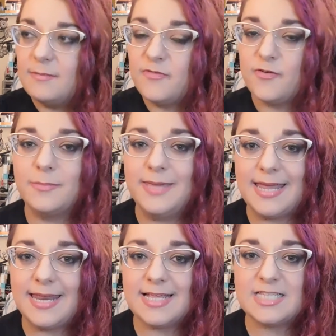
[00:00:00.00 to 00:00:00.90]
For me,
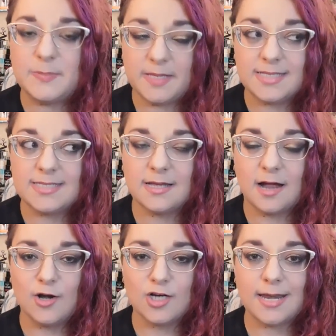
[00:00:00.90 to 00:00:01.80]
it is, because
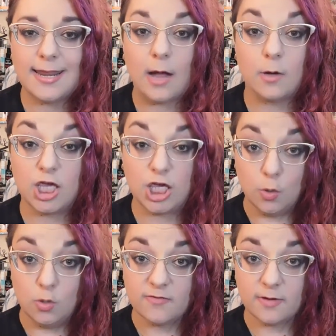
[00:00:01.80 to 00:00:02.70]
understanding how
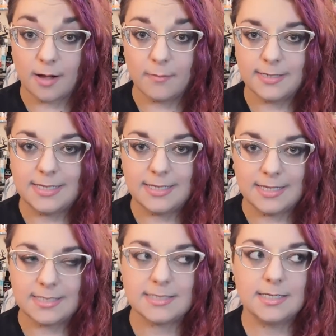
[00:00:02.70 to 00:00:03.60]
huge of a company
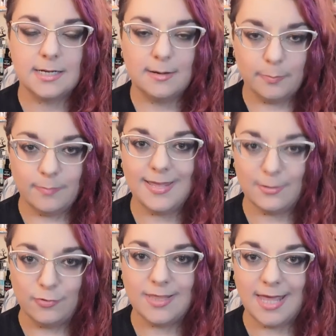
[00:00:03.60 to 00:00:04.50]
this
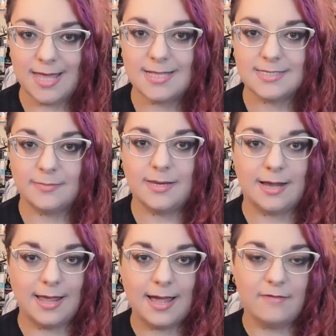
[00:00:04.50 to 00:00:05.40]
really is. I mean,
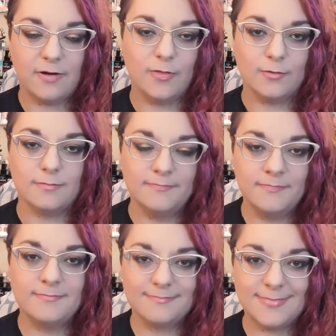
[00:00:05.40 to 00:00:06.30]
I have other
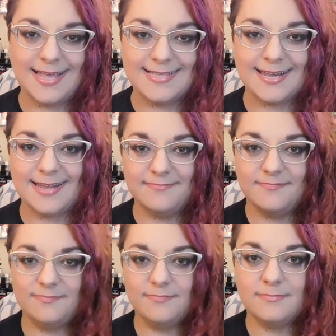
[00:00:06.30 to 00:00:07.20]
things that I
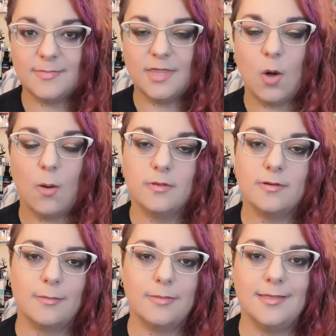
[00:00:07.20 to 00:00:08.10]
know about the
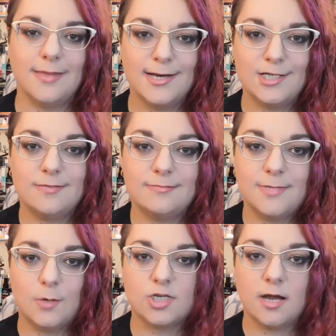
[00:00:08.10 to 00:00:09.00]
company that I just
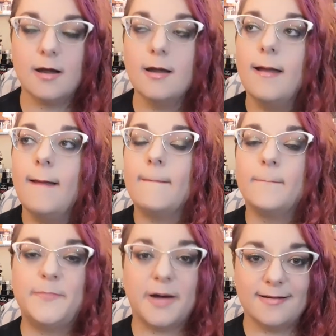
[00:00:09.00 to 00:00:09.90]
don't share.
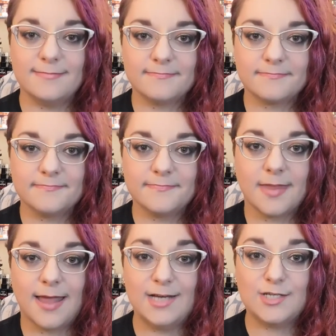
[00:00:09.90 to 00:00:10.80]
But
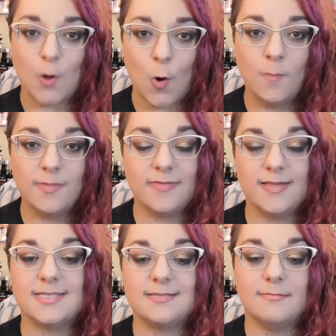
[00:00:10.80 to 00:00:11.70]
I just hope that
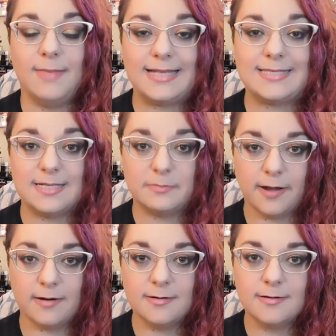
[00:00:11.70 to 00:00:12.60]
this makes things
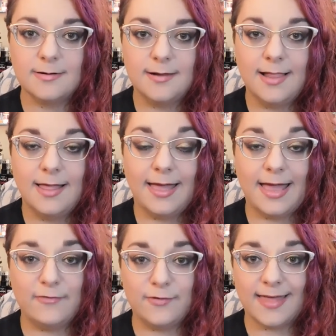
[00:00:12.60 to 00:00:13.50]
better.
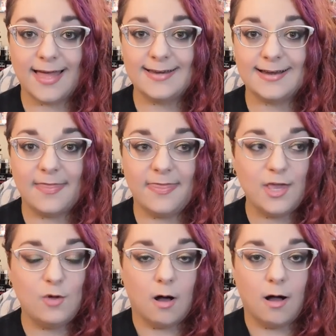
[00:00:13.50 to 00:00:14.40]
And for that, I thank you